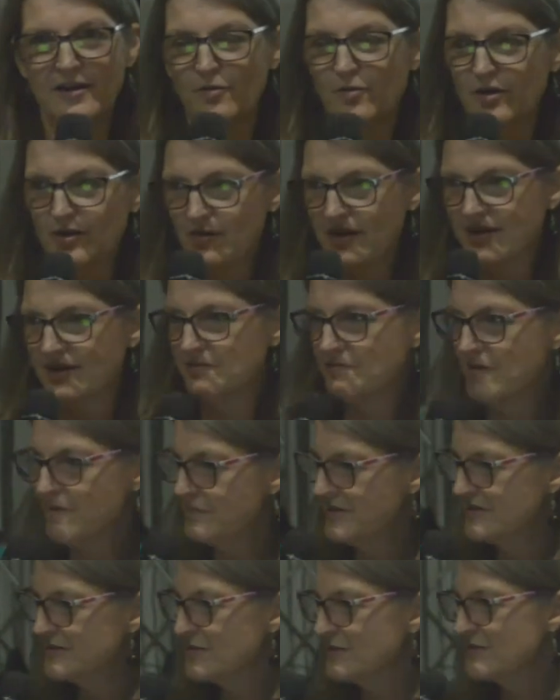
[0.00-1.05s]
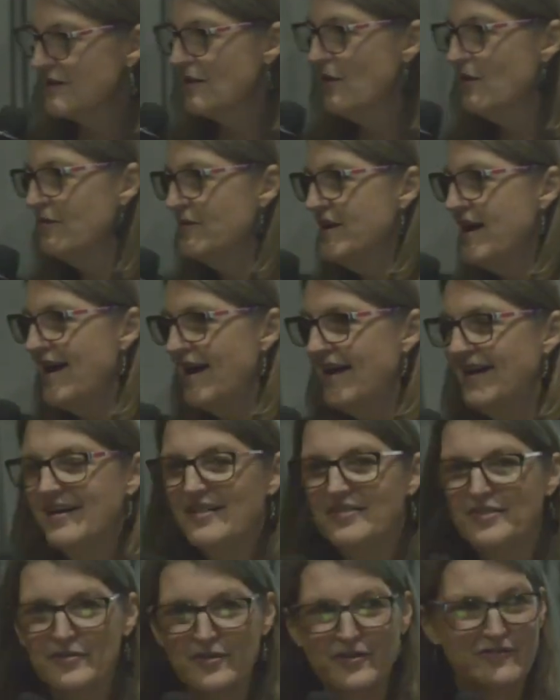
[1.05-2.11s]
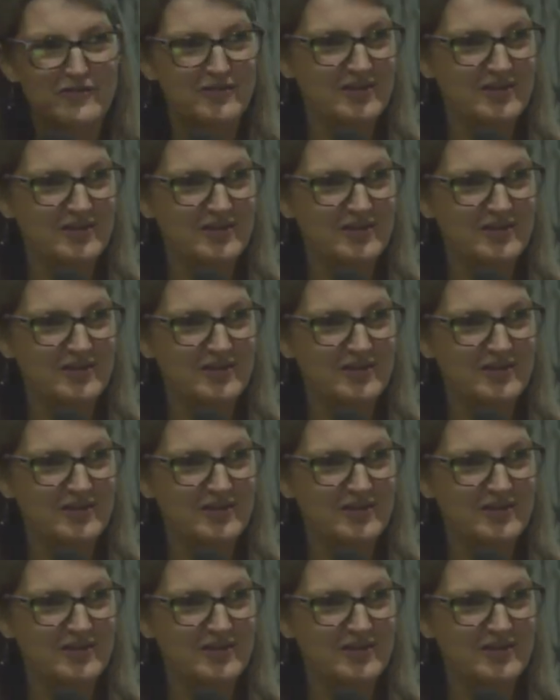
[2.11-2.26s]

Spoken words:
where do I keep my pencils? Oh yeah, they're over